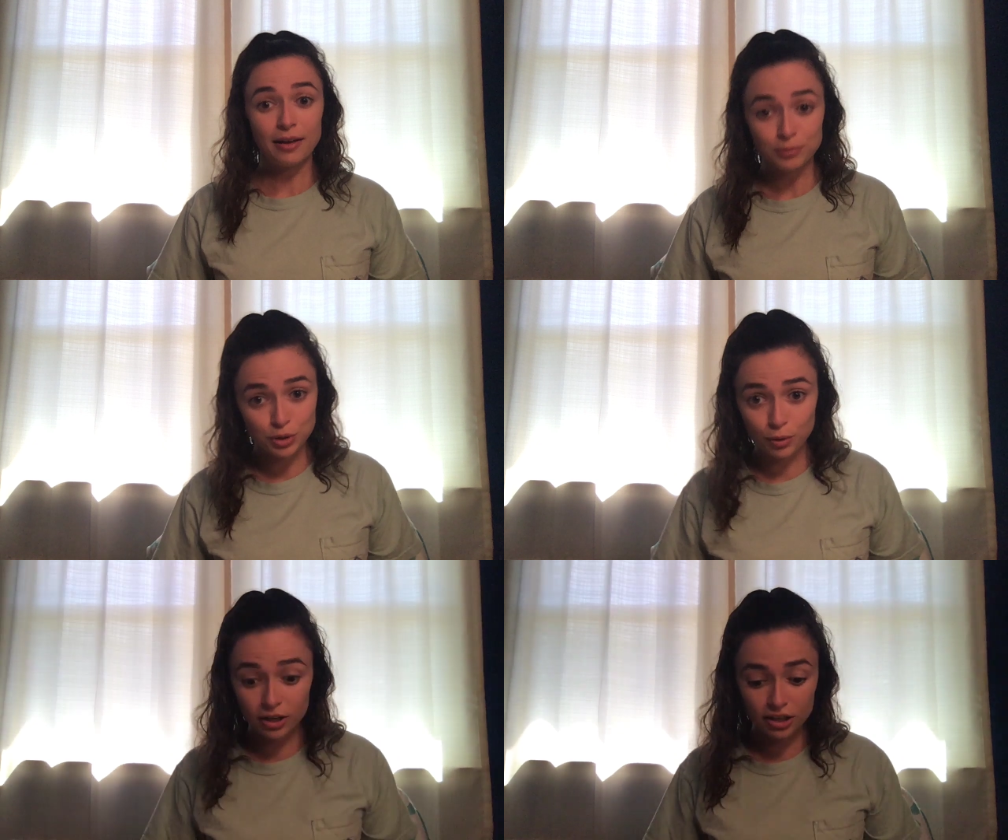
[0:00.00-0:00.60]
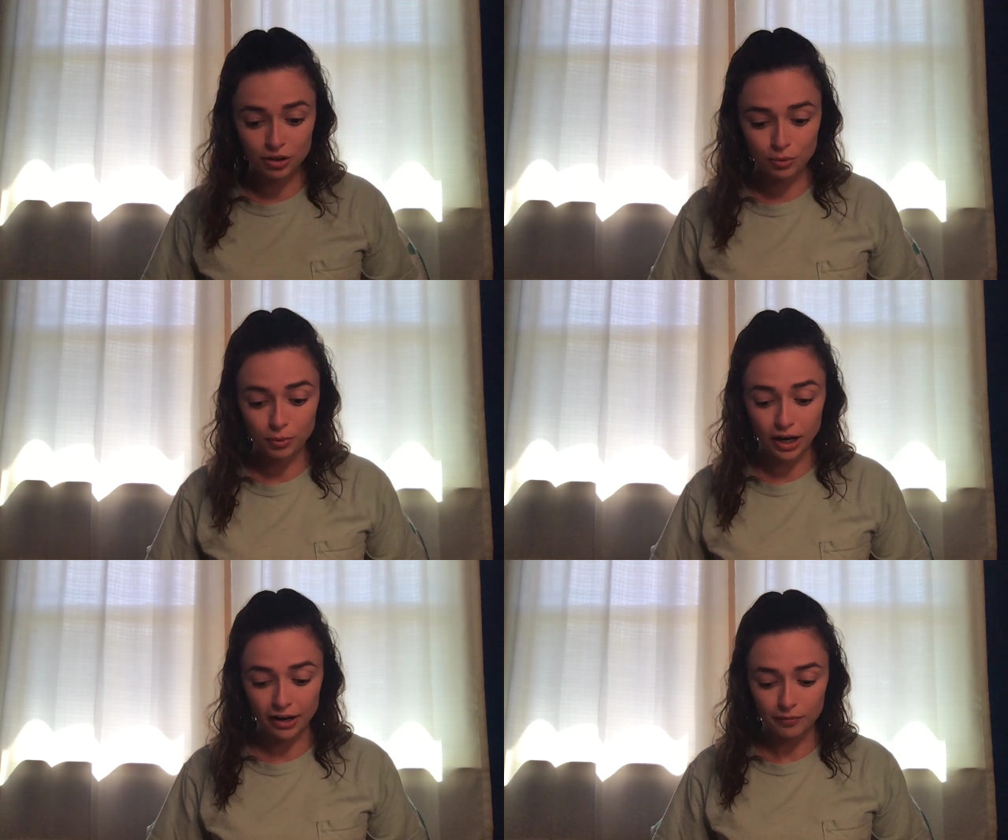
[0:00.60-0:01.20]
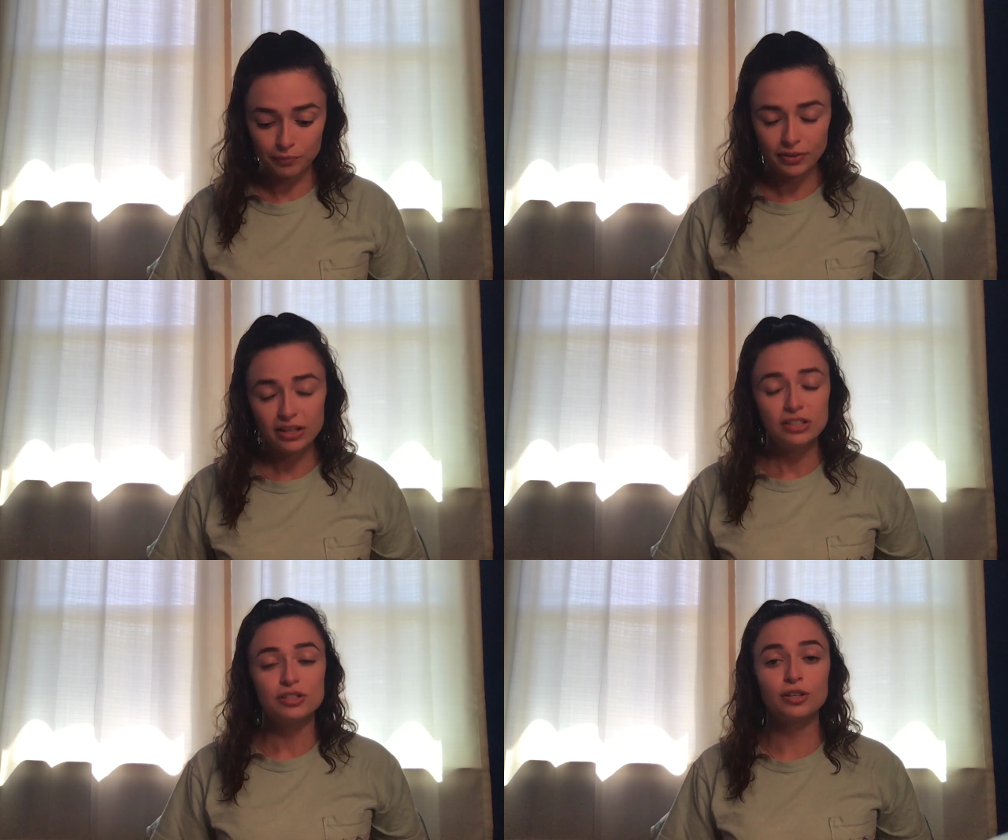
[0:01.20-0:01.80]
I'm sure that you were.
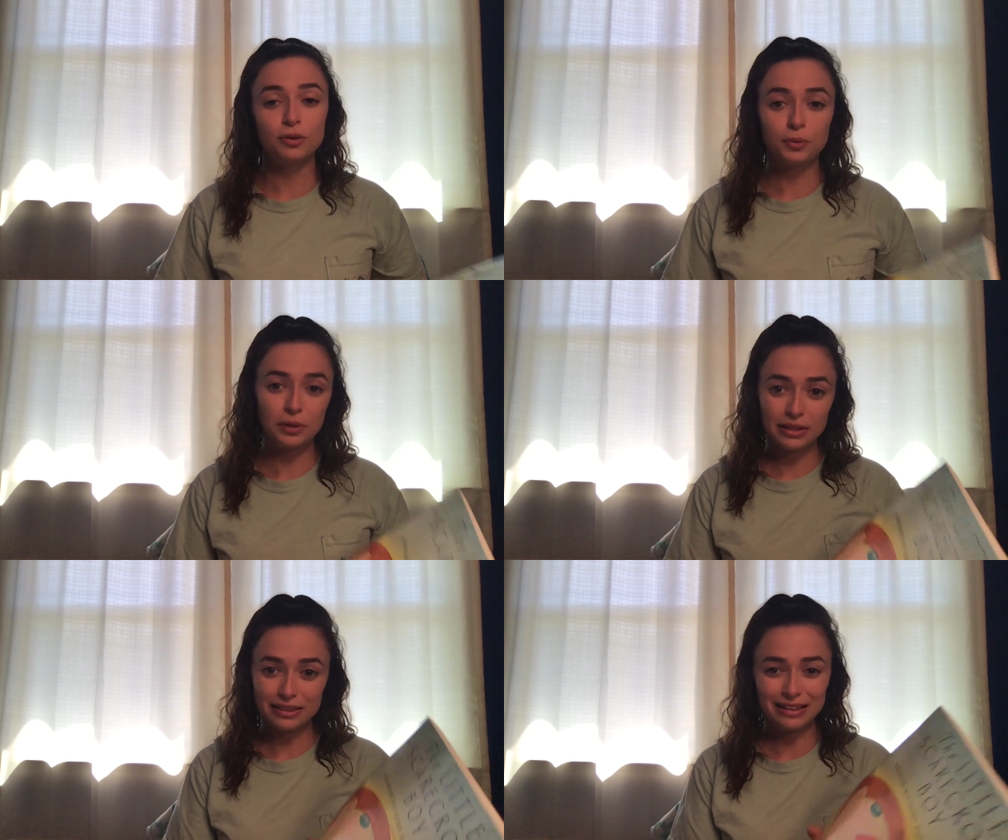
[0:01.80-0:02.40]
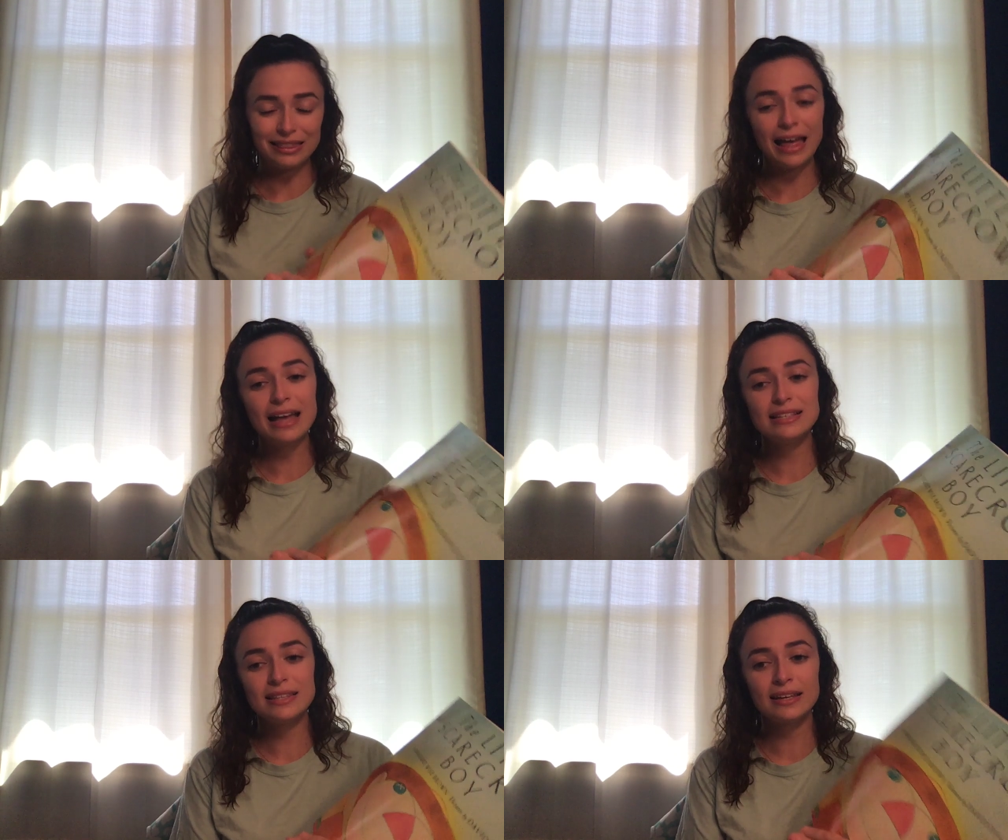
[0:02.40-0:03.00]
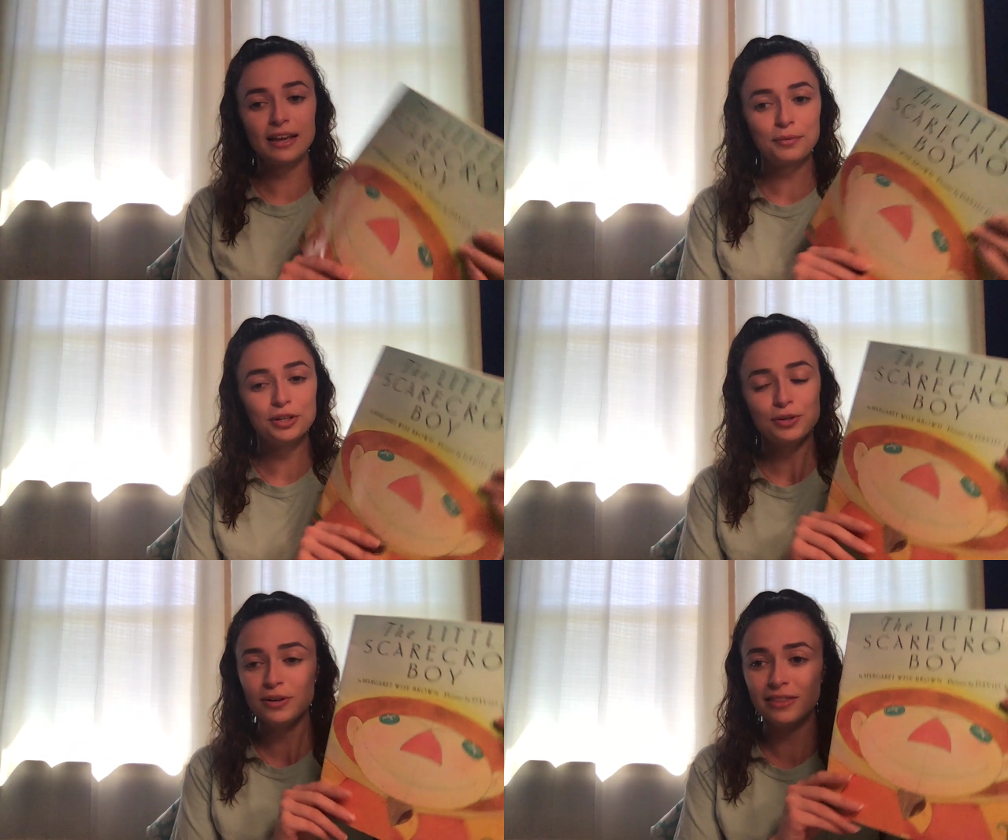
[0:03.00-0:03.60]
So, the last thing I want
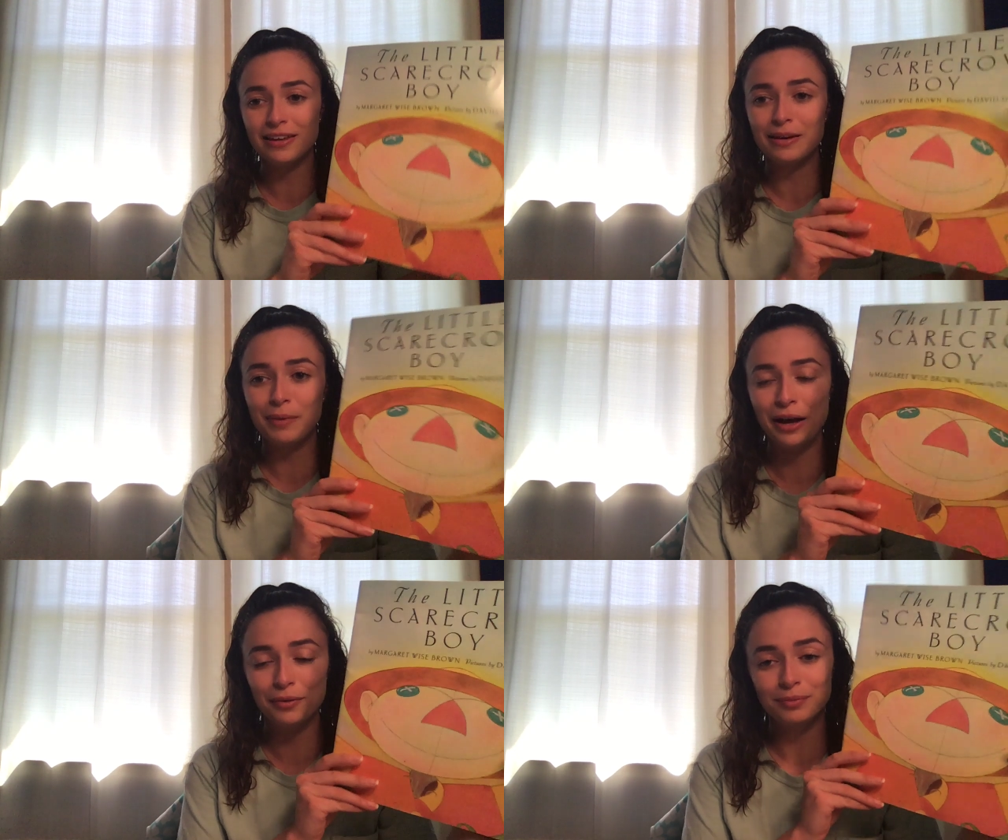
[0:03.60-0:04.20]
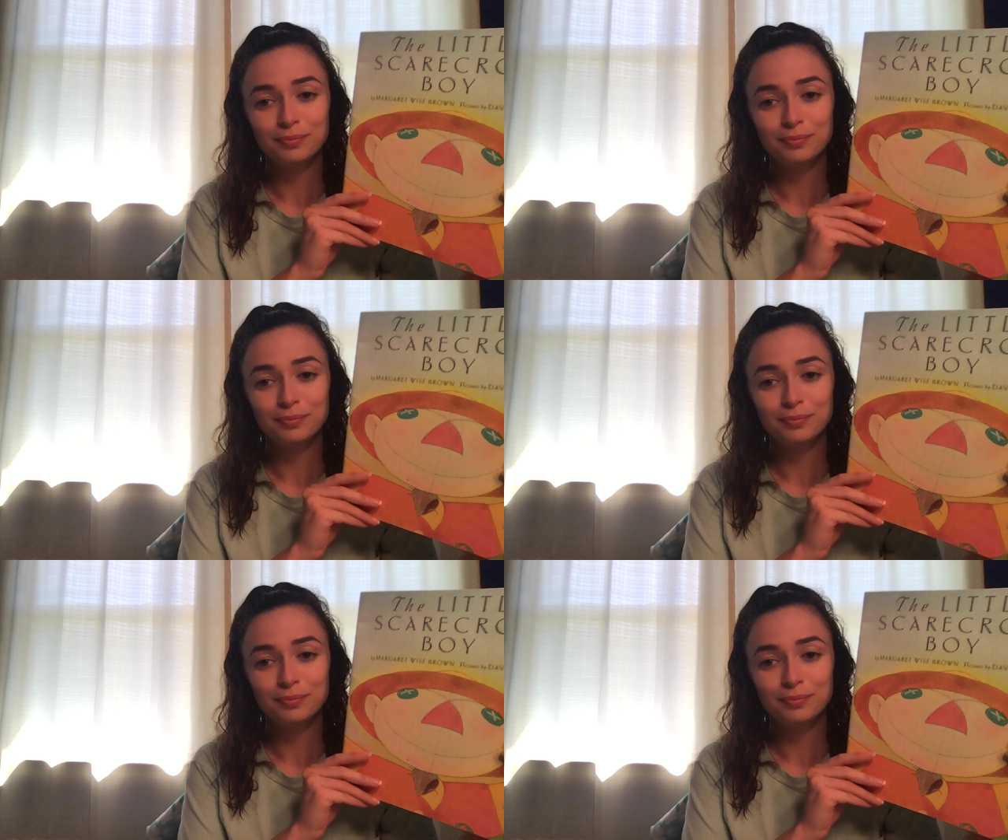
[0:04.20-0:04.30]
you to think about